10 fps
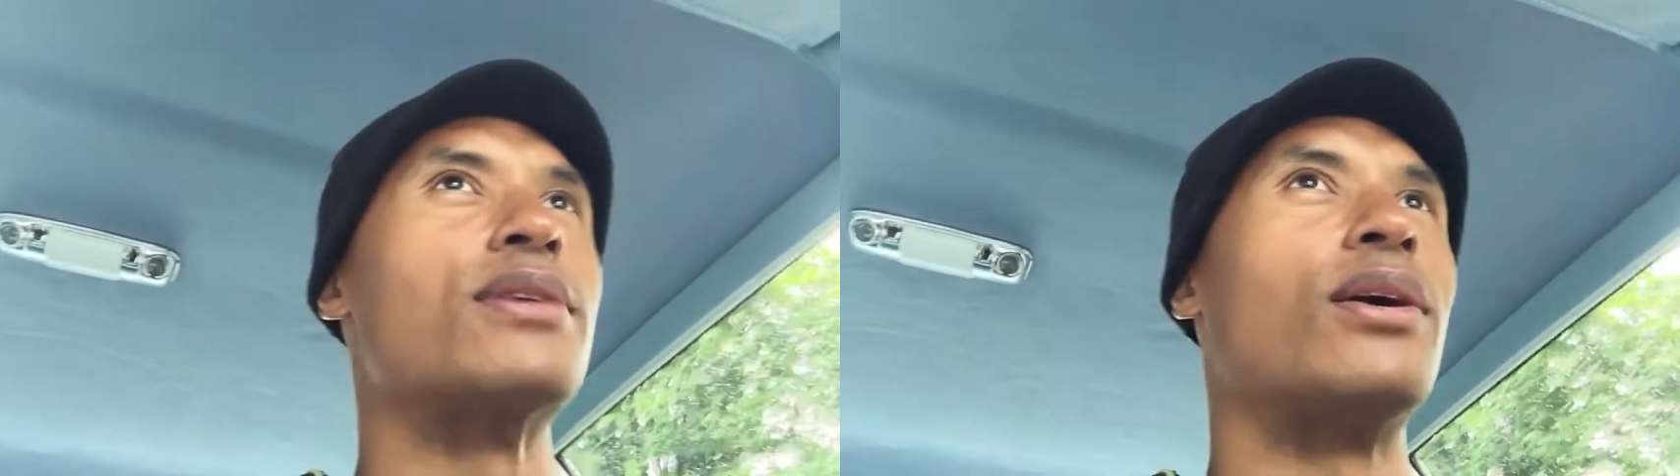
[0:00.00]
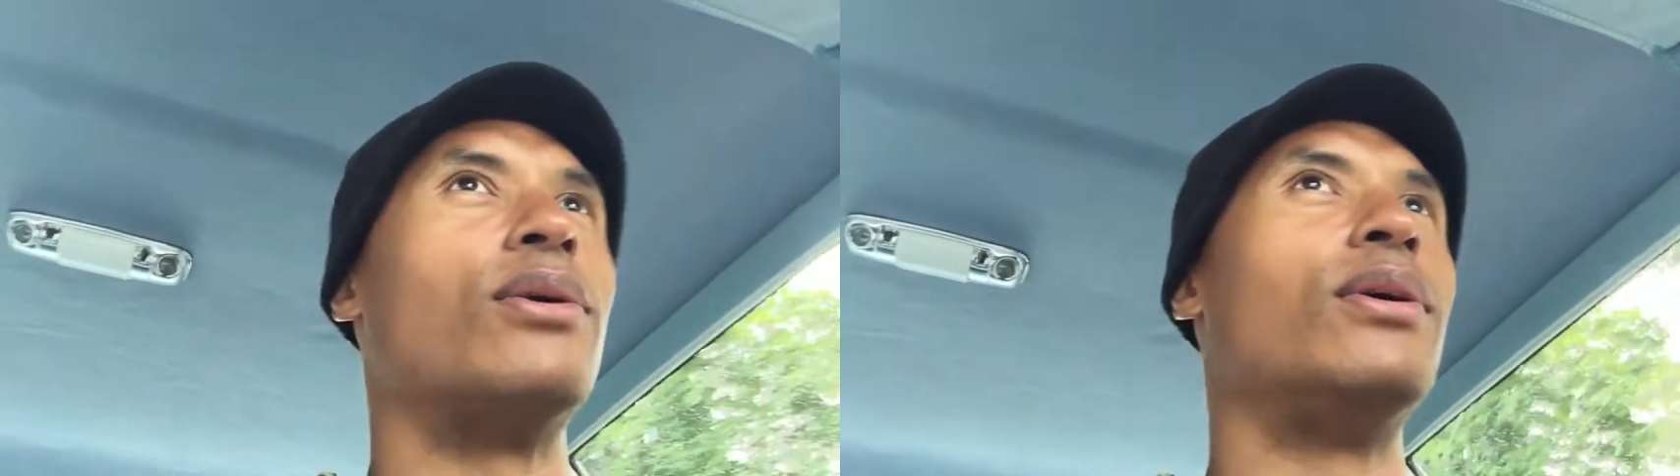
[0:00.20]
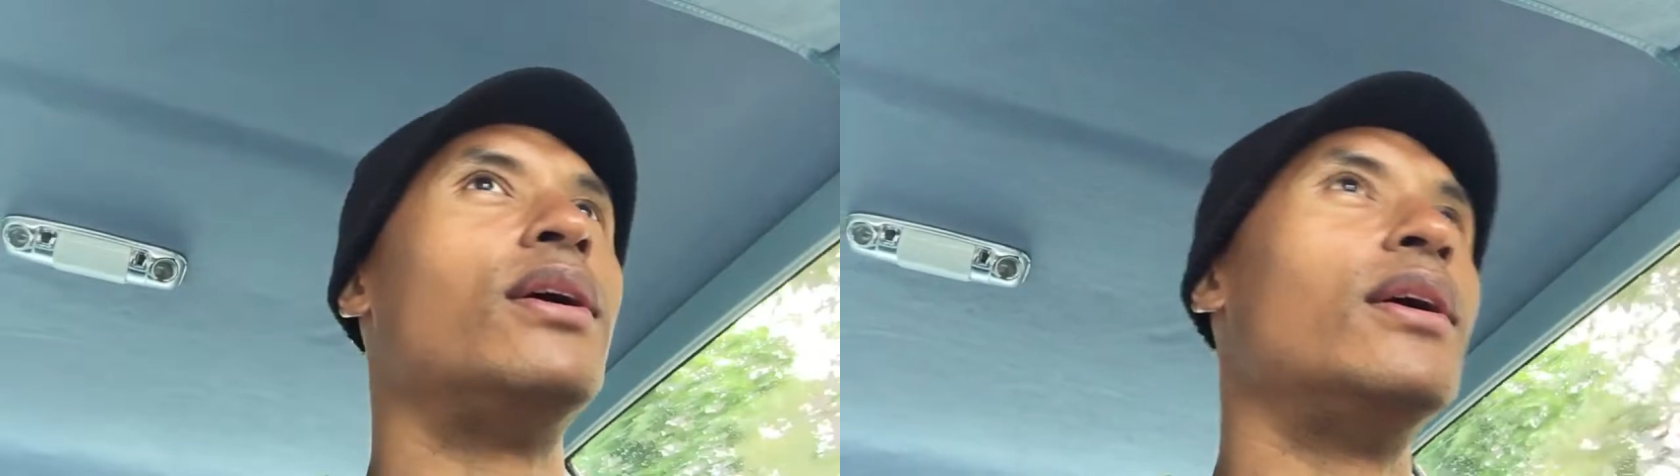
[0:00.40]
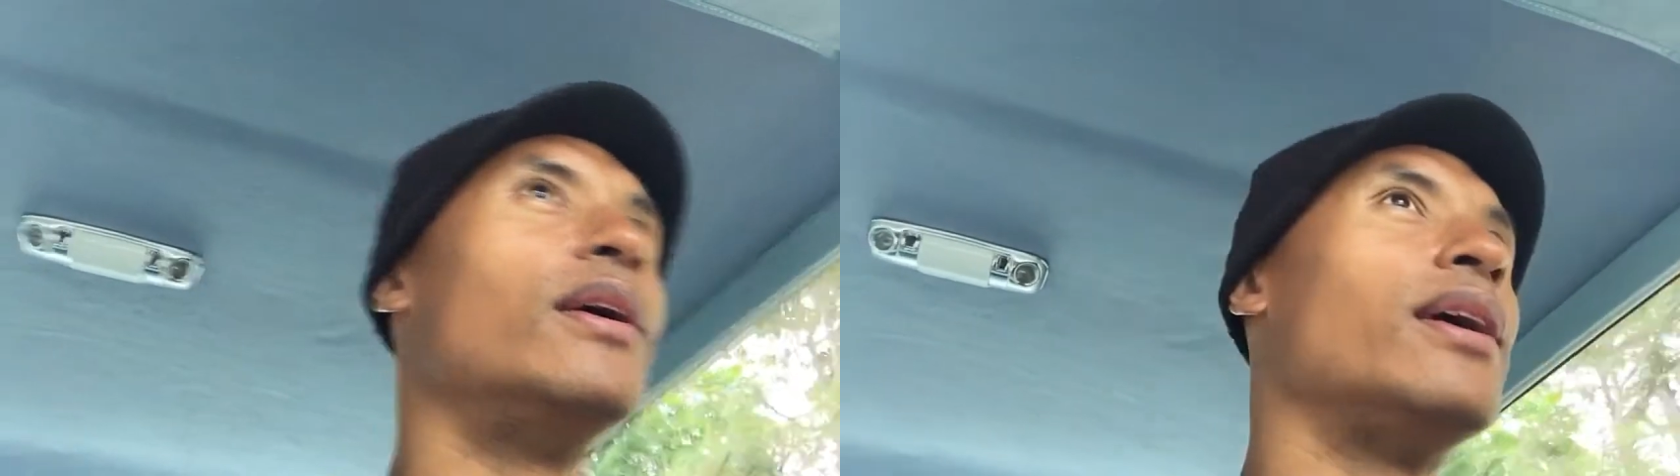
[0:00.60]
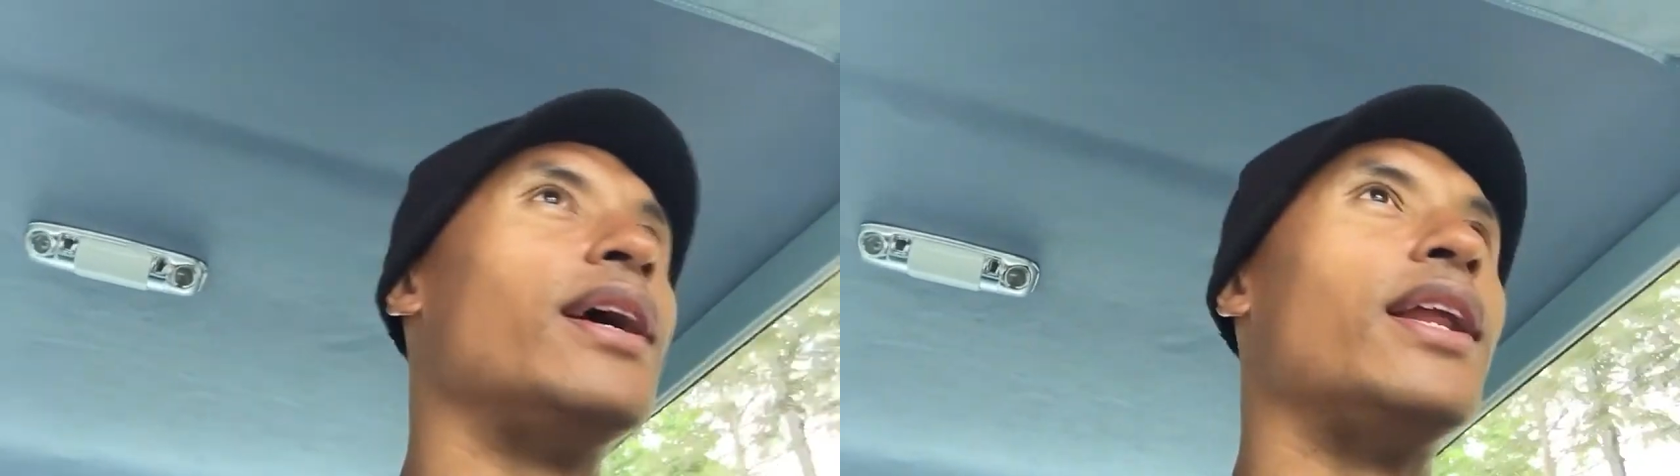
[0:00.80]
So
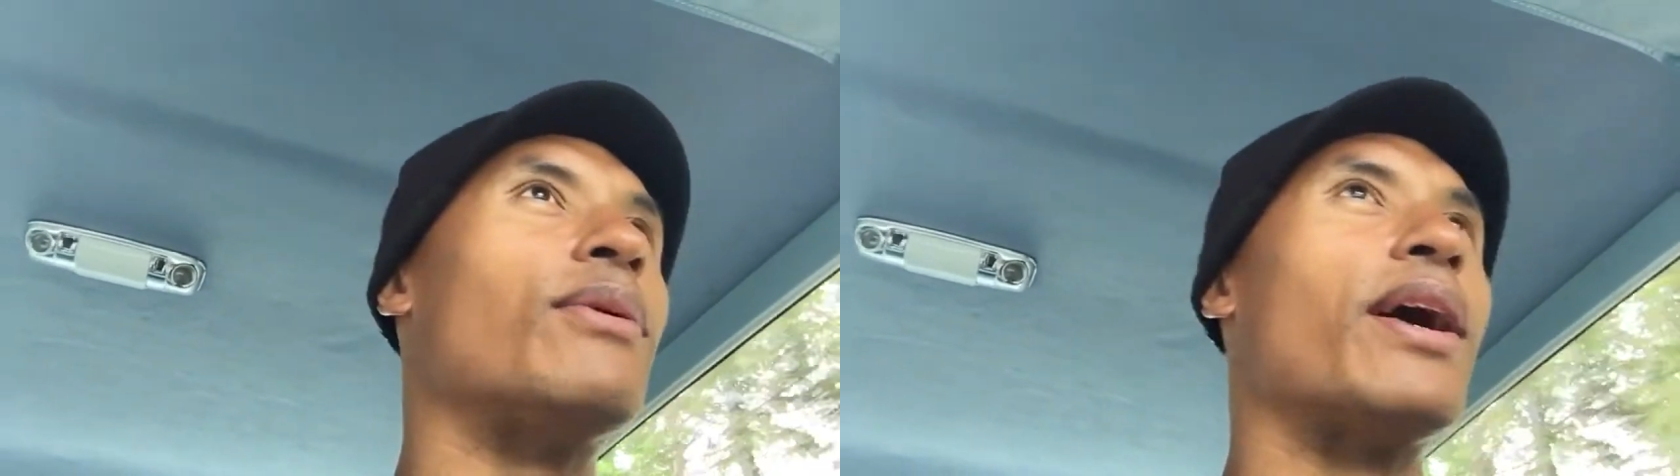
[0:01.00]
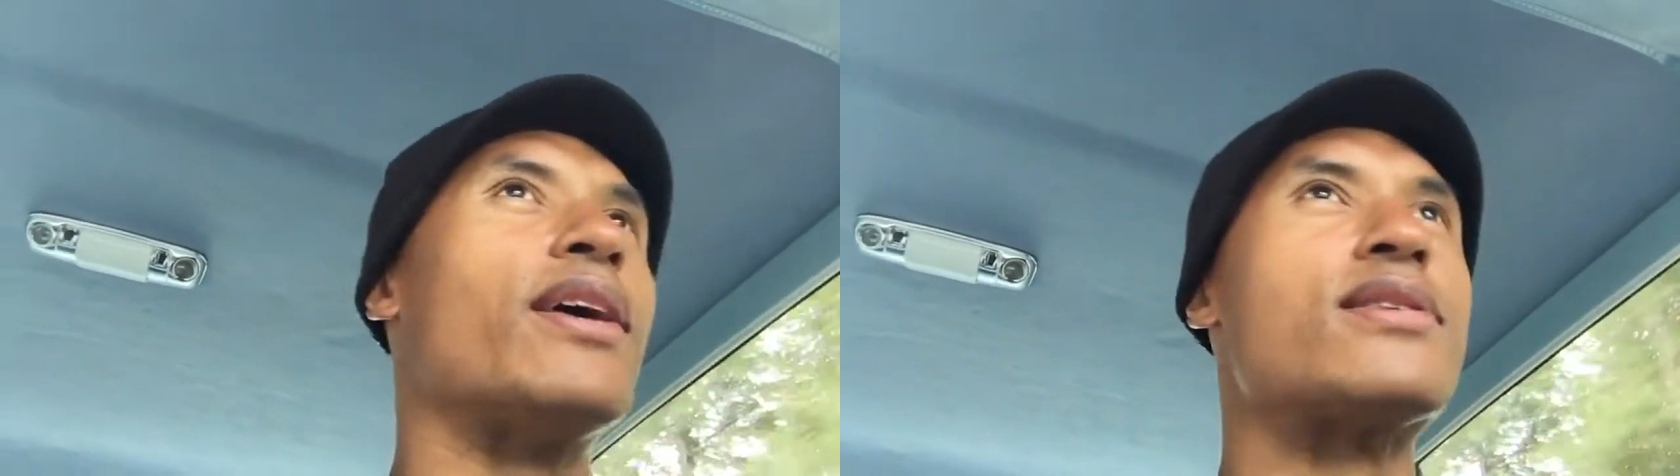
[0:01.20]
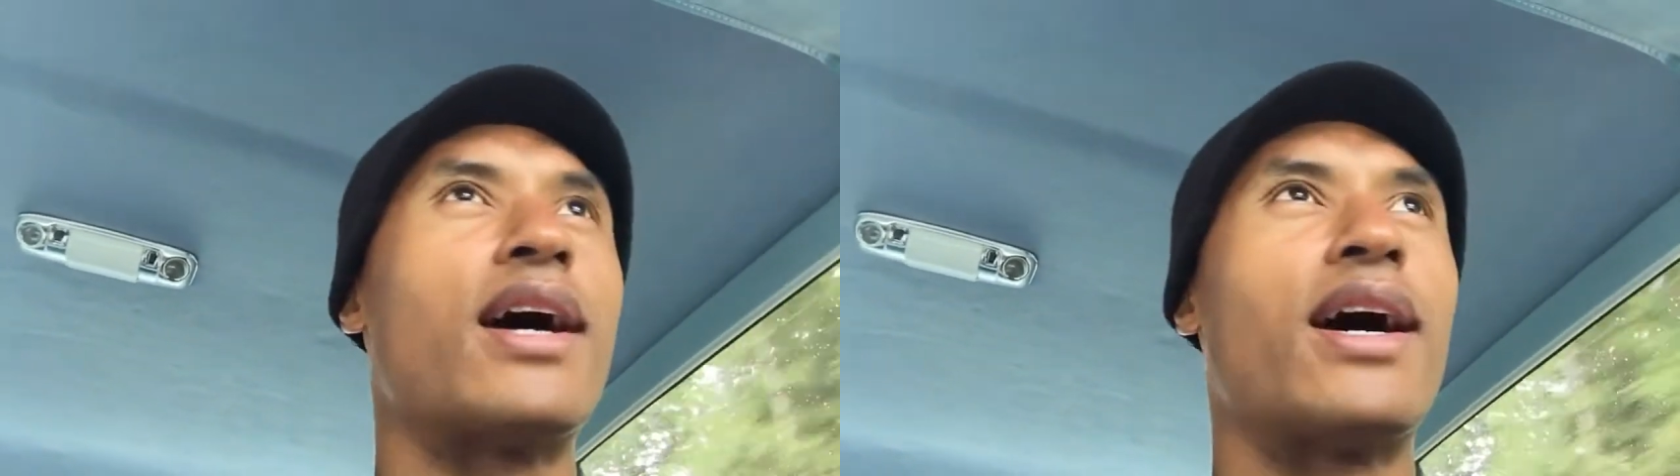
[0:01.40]
anyways,